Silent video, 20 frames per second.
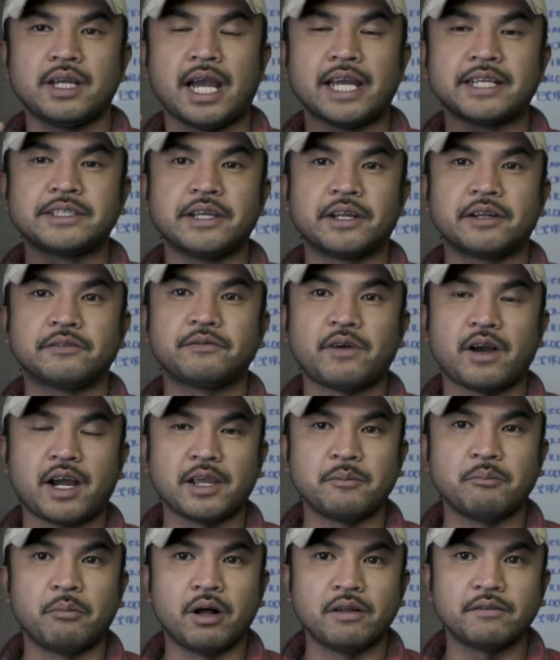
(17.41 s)

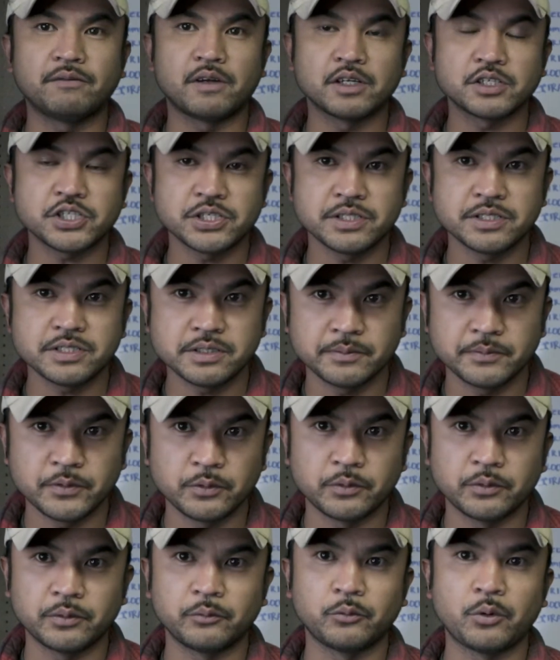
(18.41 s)
identify malfunctions of
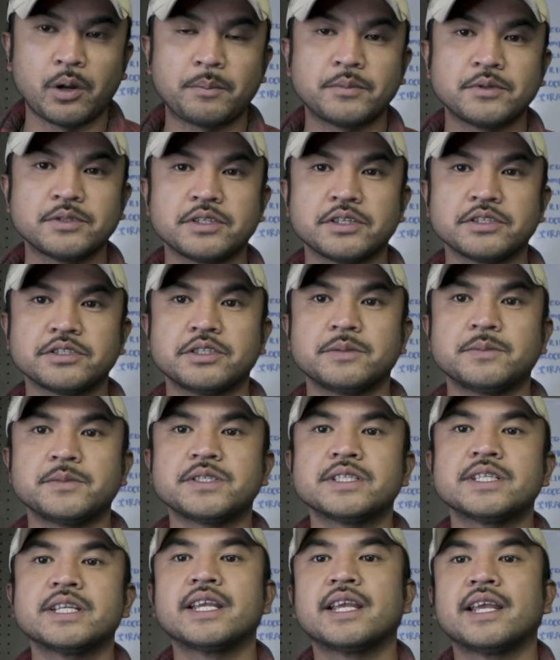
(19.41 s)
your weapon
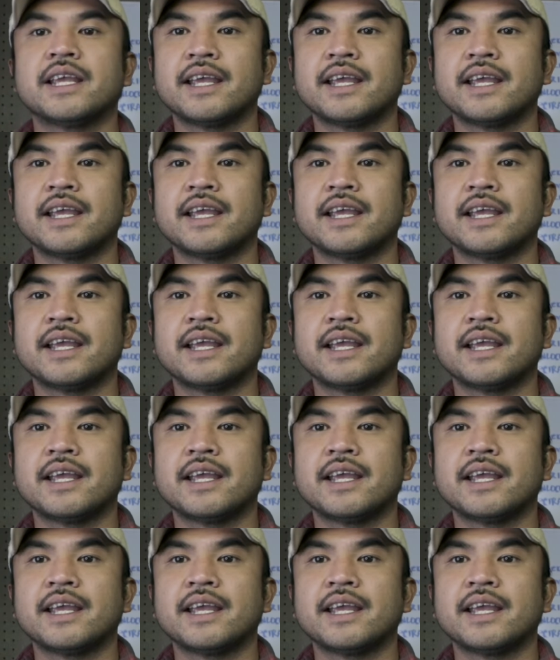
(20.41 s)
systems